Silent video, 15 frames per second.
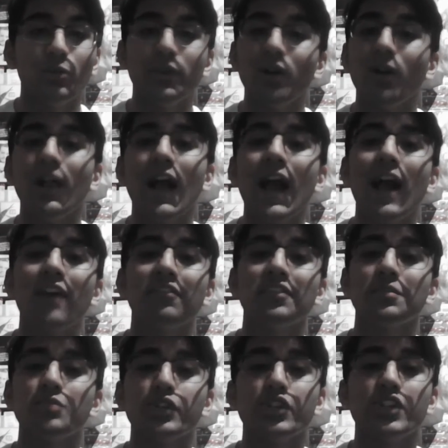We all have
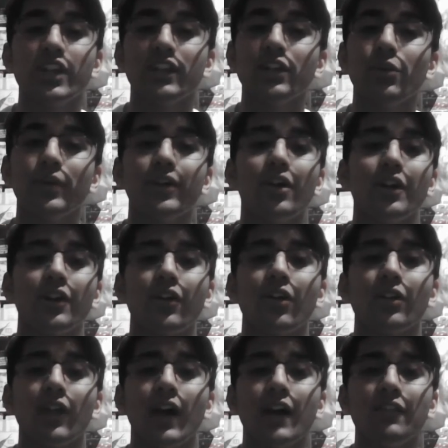some shit going on in
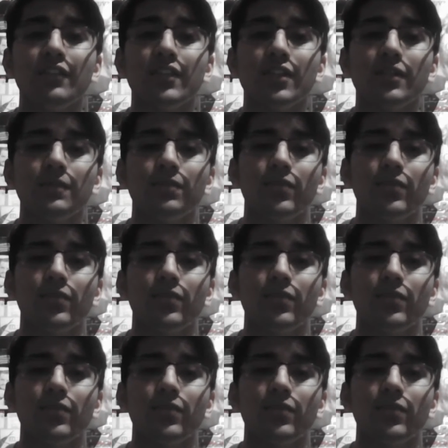our lives,